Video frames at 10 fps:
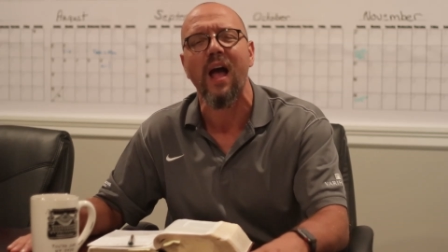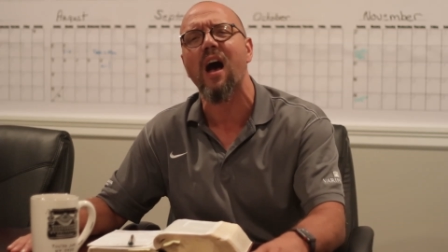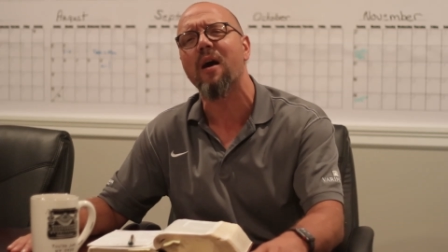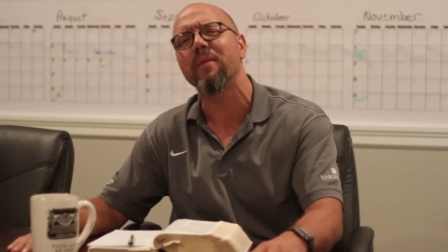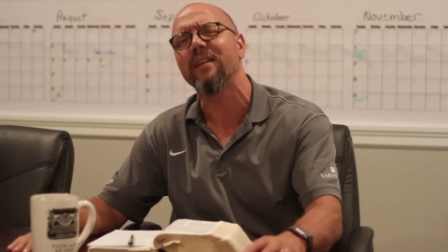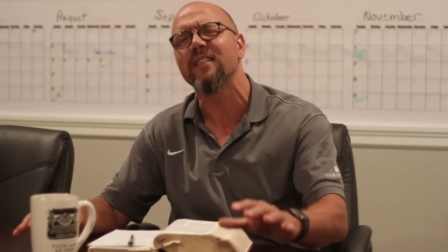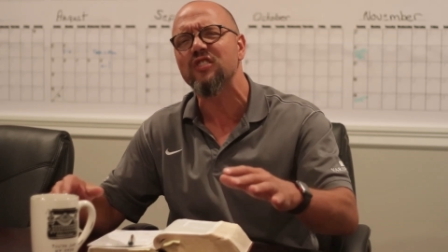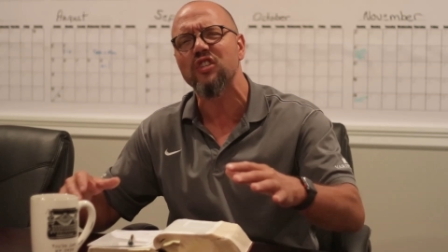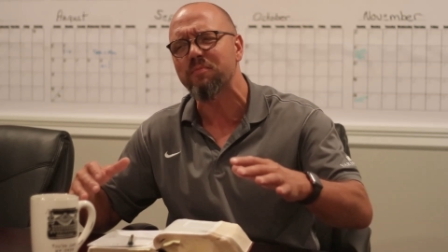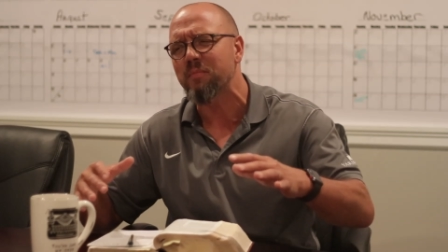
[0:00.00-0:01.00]
Um, it
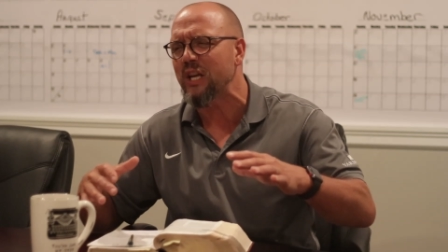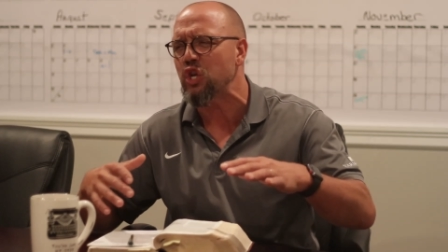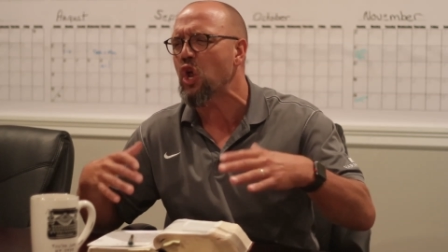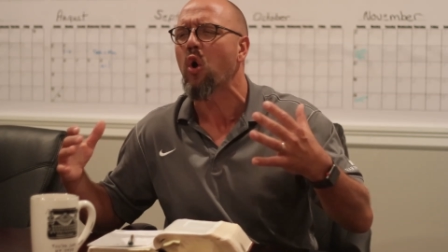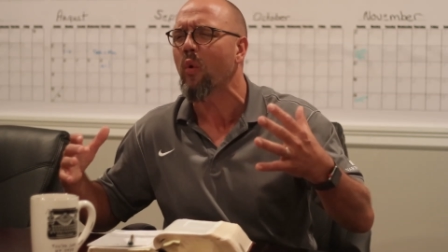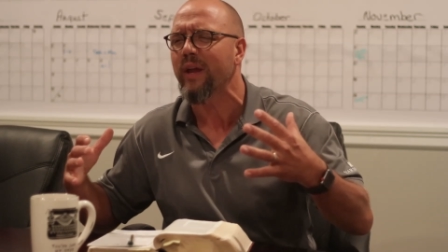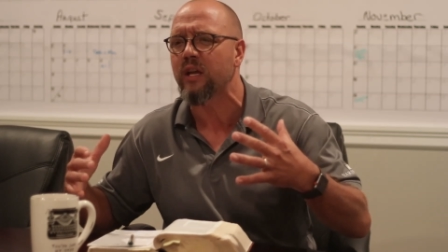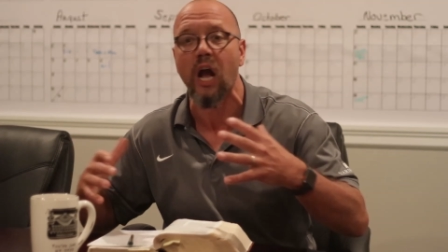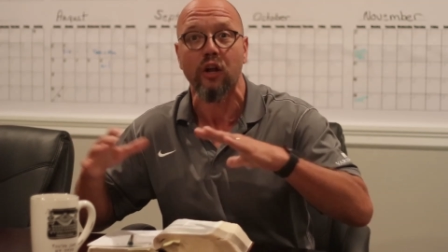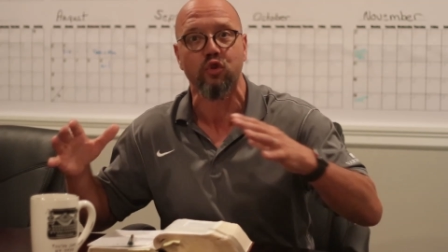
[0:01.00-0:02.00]
doesn't just mean
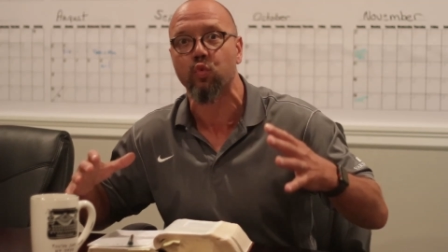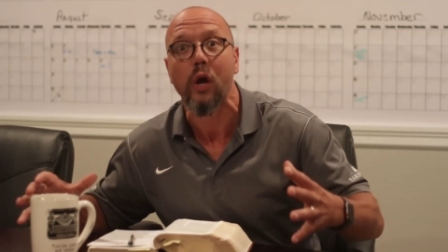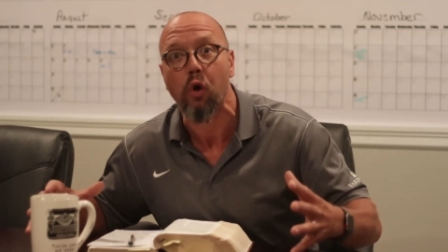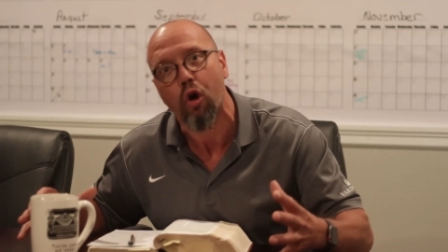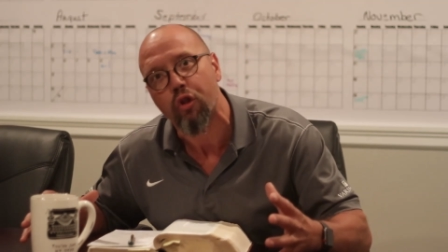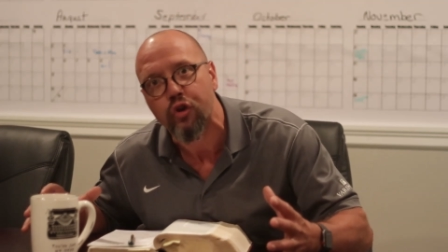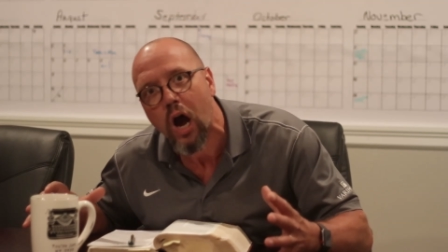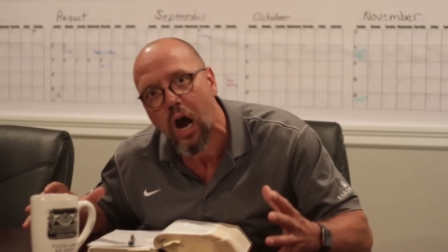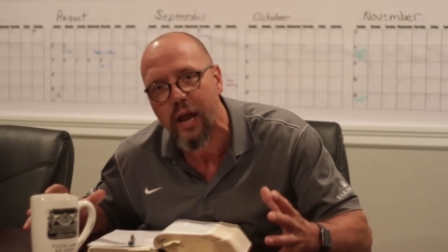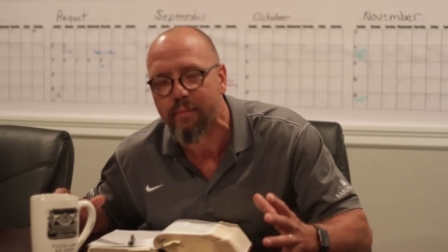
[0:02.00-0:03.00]
knowing God's will all the
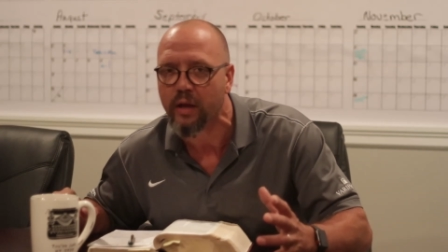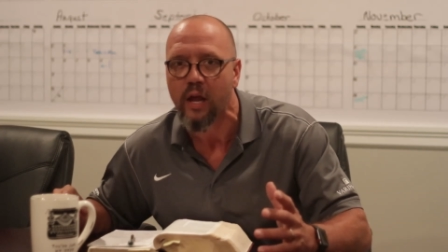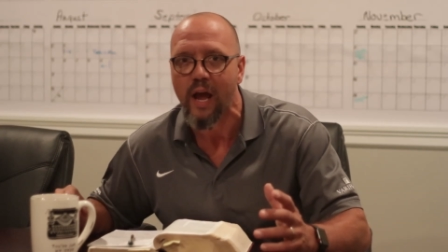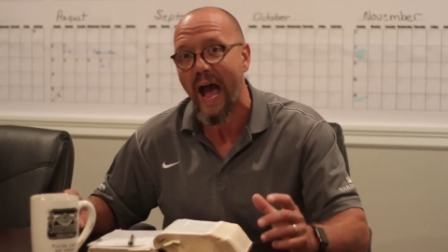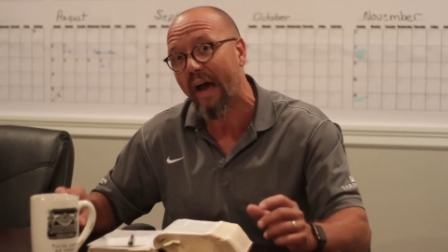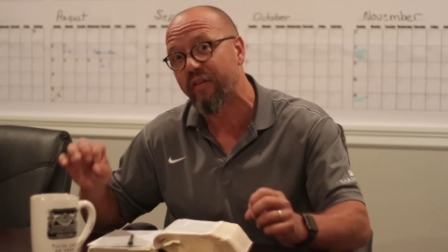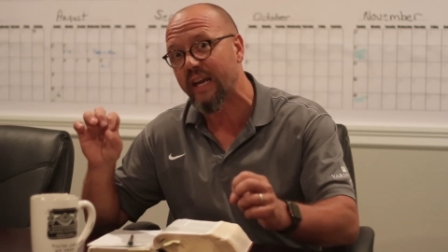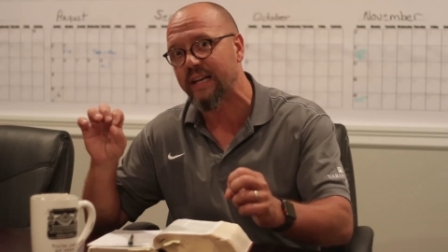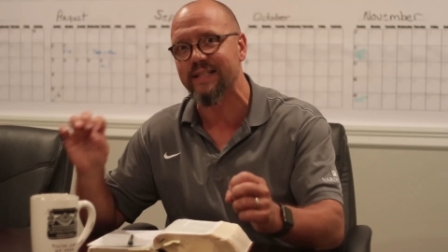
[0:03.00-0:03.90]
time and having